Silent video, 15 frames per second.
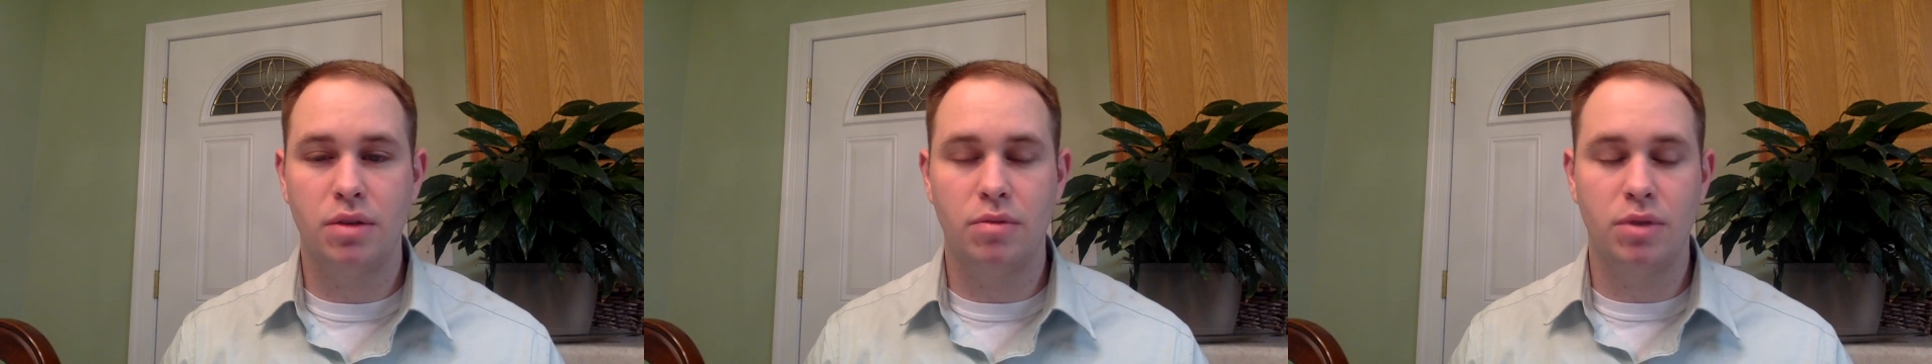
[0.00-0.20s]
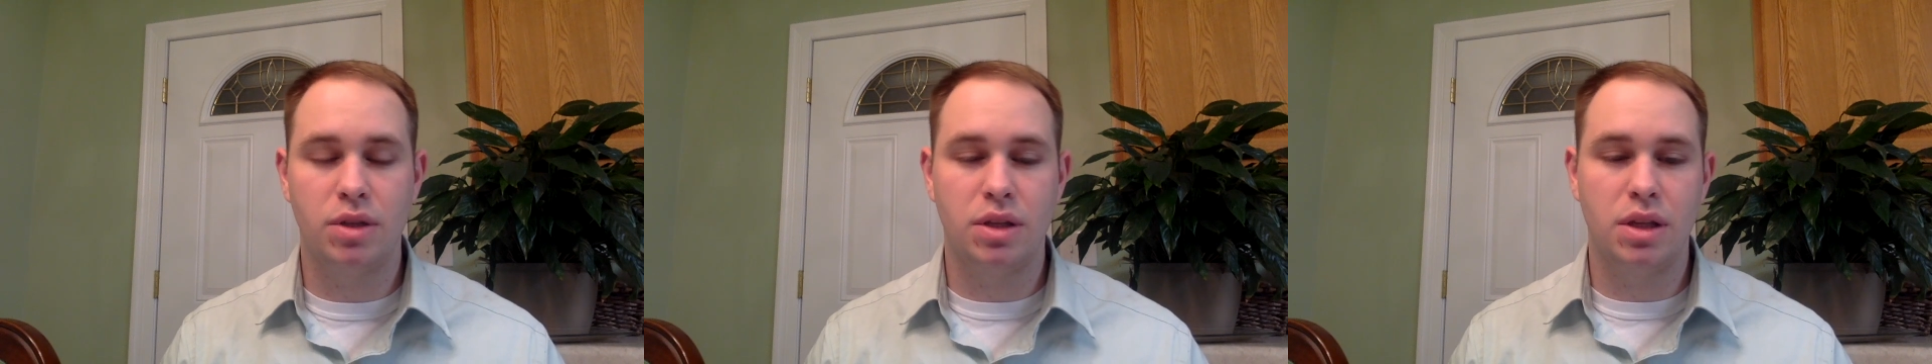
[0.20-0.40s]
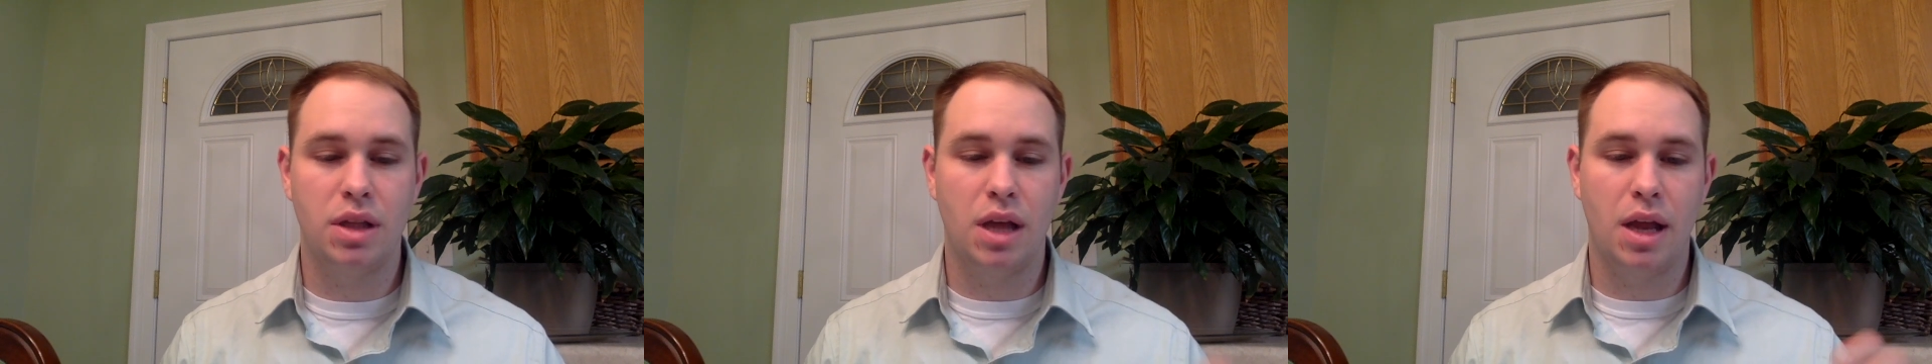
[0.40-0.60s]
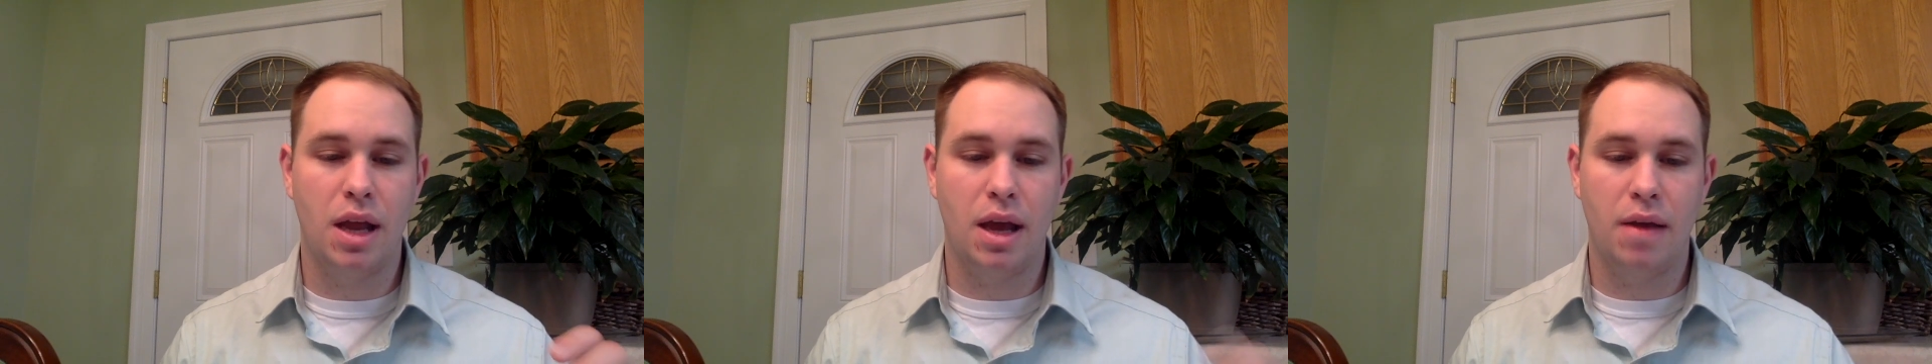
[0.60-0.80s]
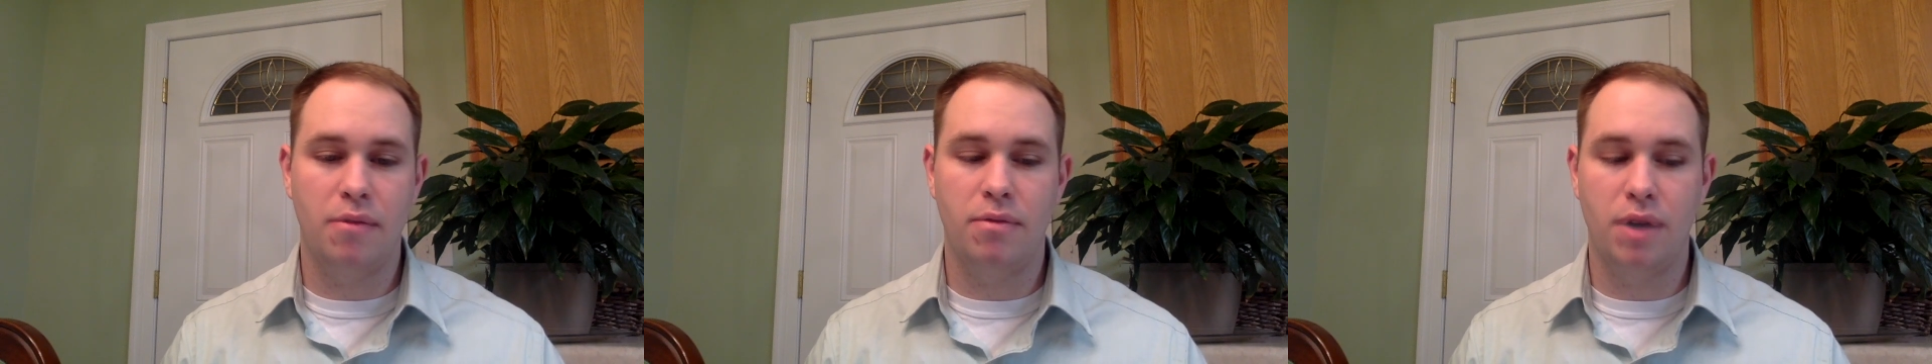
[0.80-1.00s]
and we see that
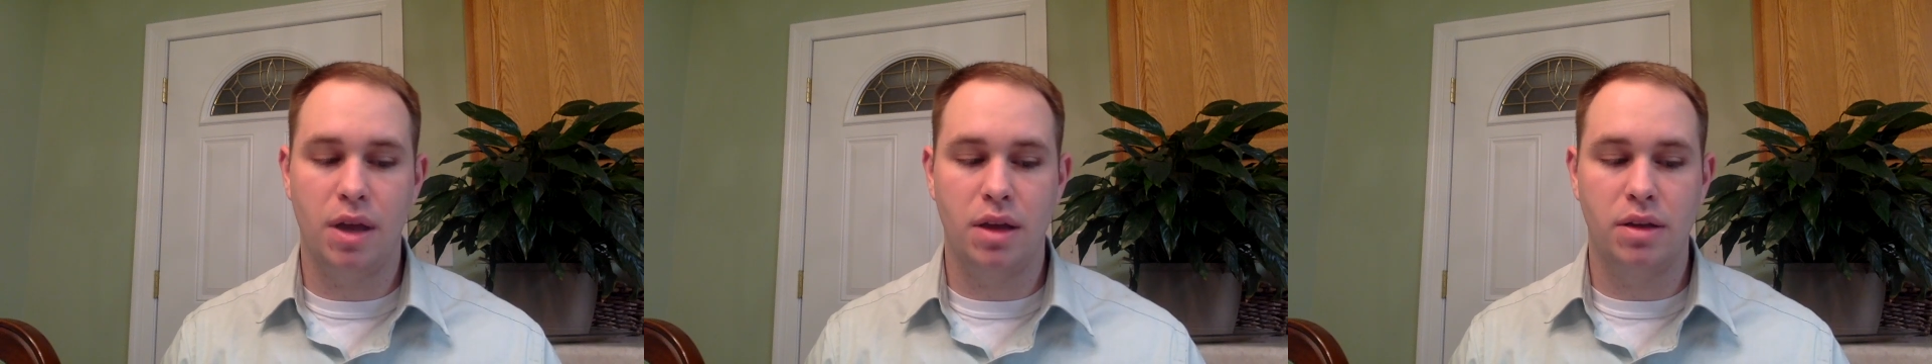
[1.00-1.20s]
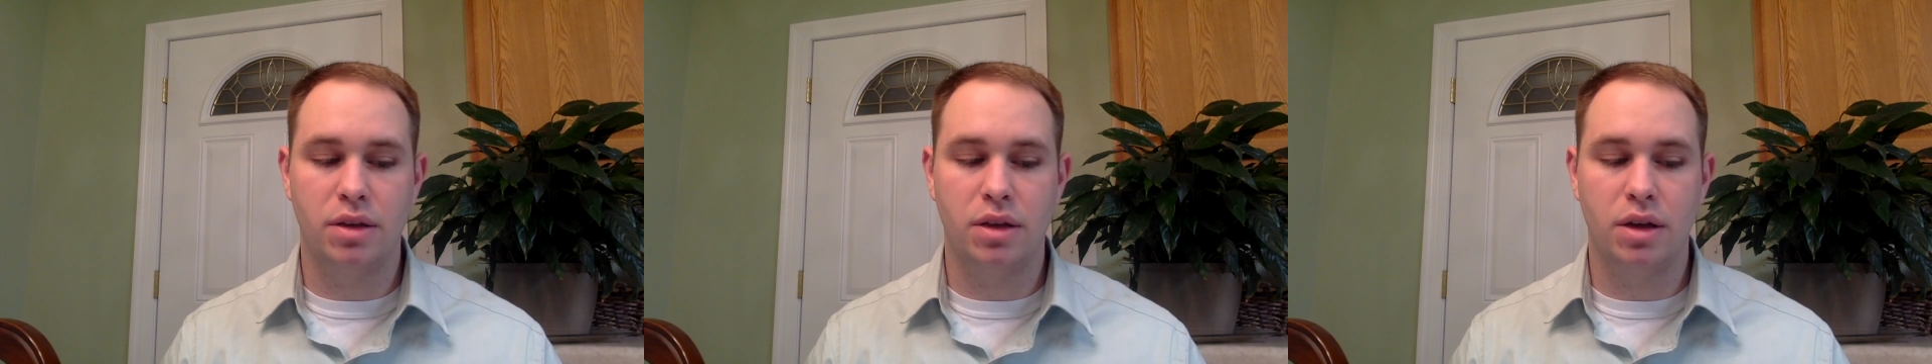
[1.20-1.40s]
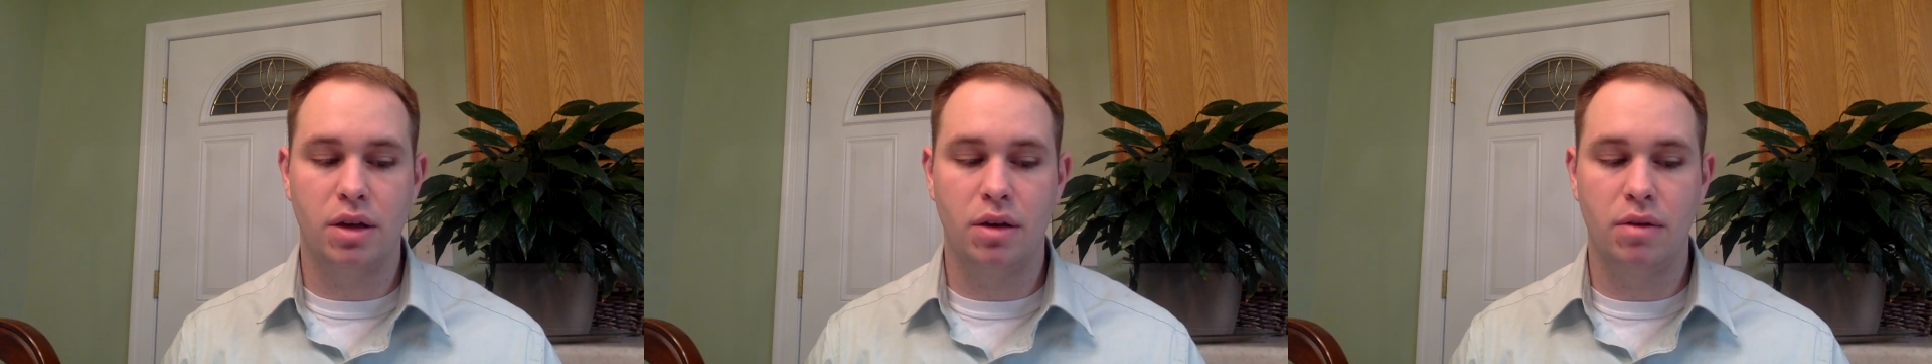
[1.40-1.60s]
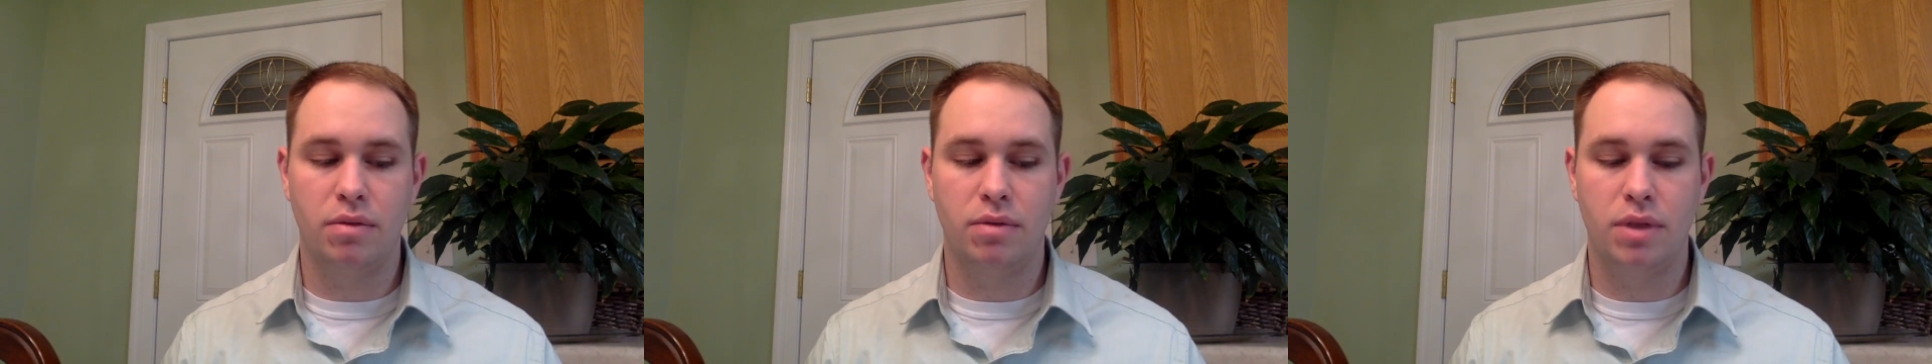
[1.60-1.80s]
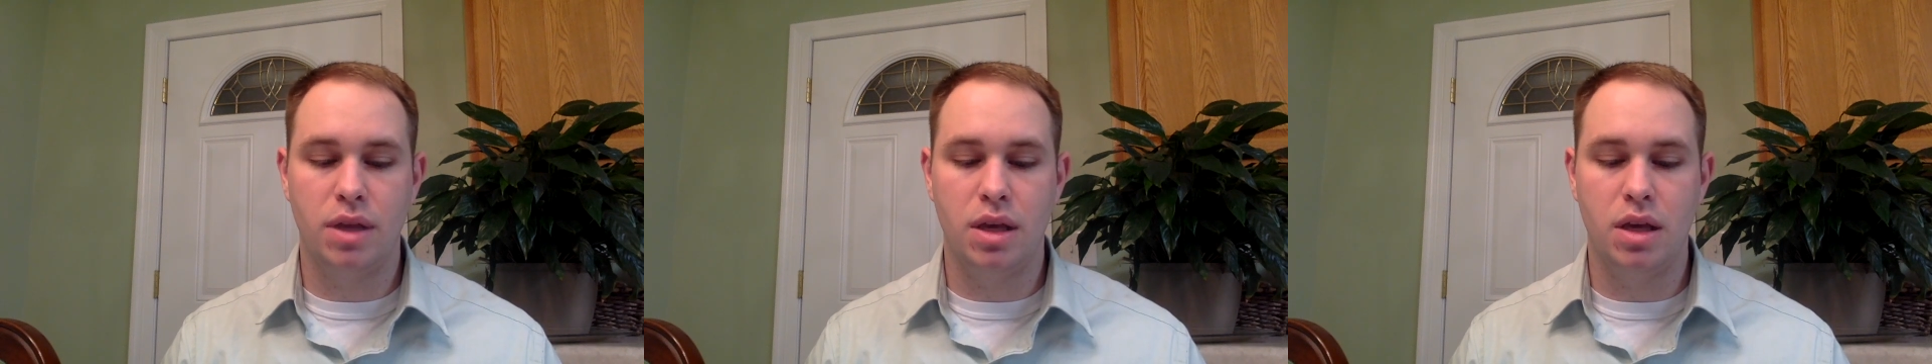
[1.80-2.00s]
advent of
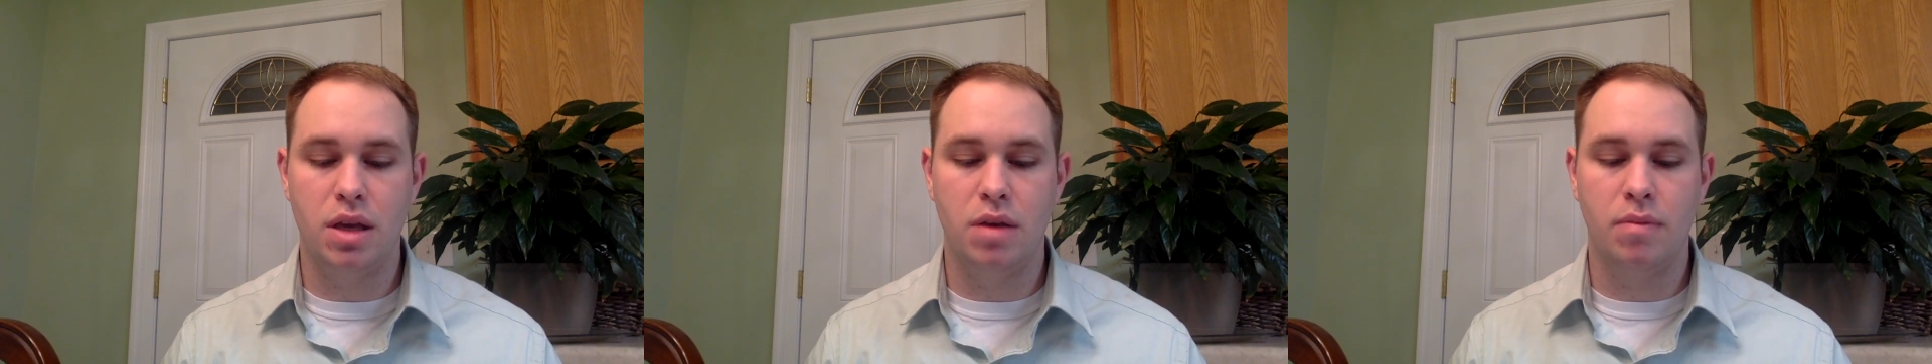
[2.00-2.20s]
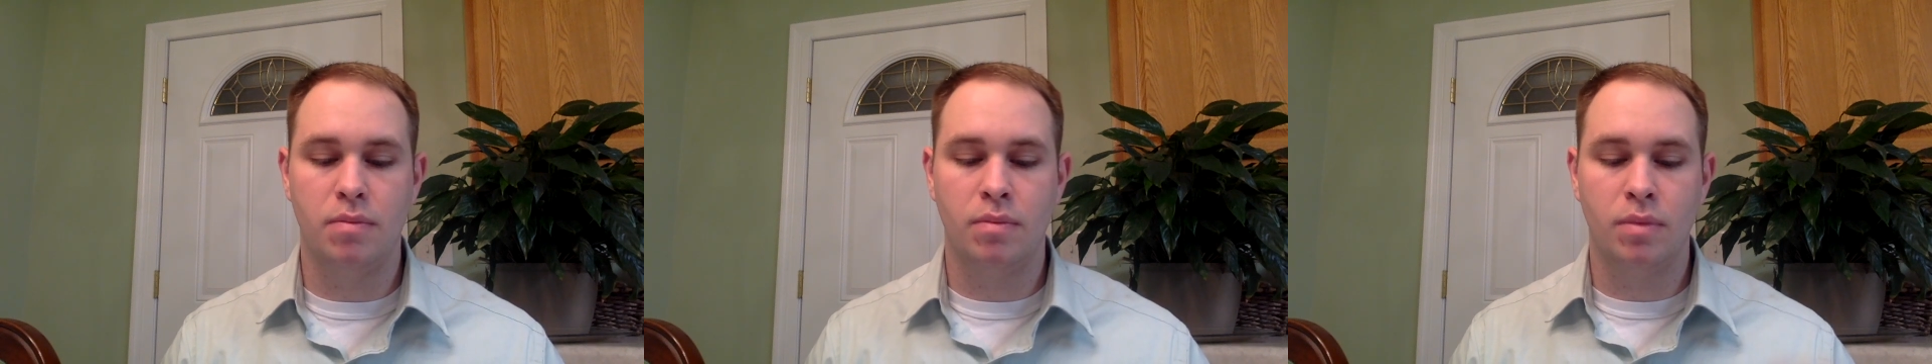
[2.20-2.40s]
the